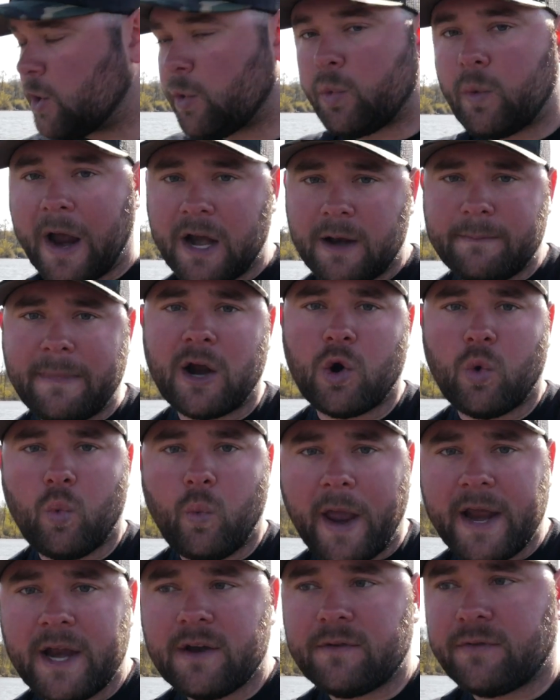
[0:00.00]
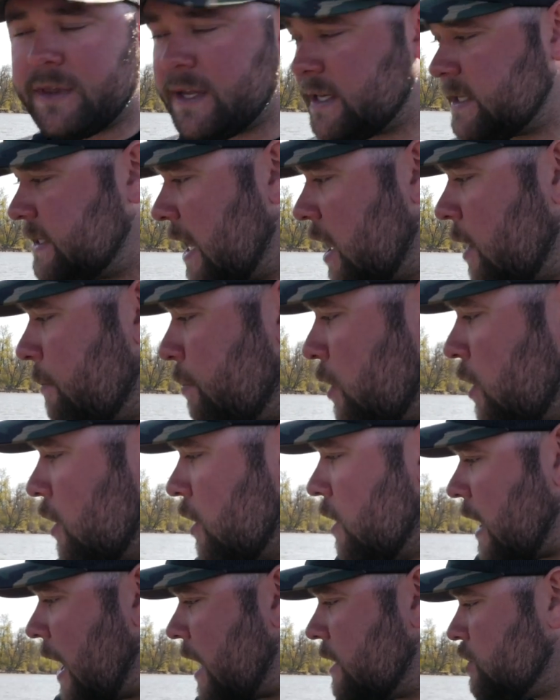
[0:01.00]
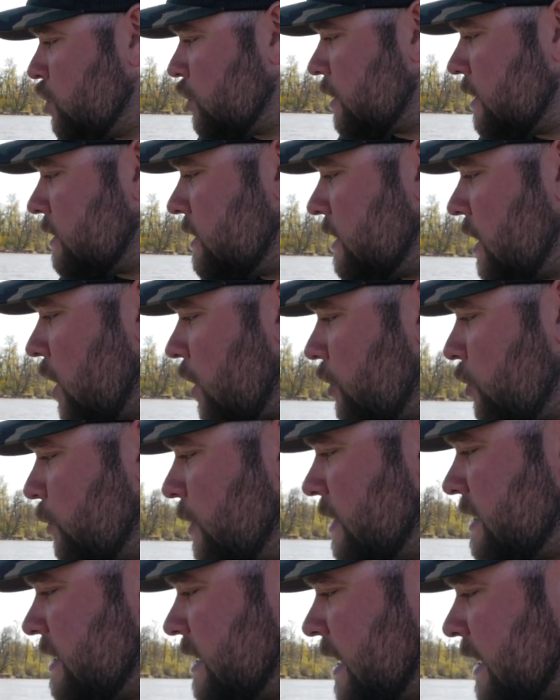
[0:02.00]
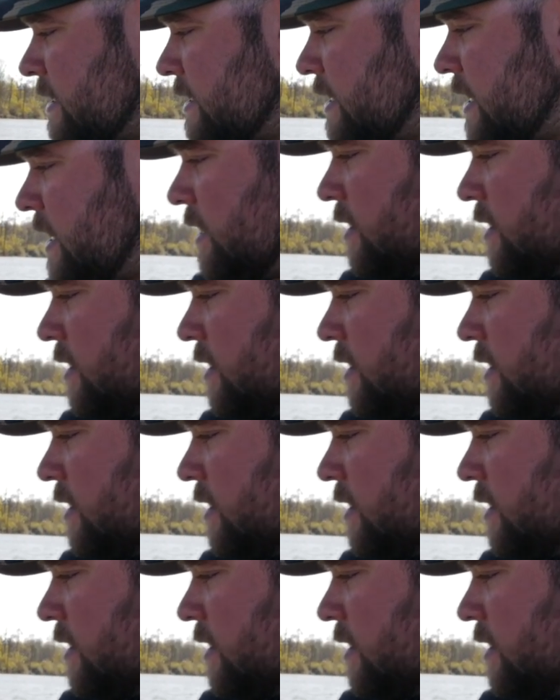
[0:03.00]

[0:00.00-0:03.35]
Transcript: the right amount of weight for this setup. As you can see our 360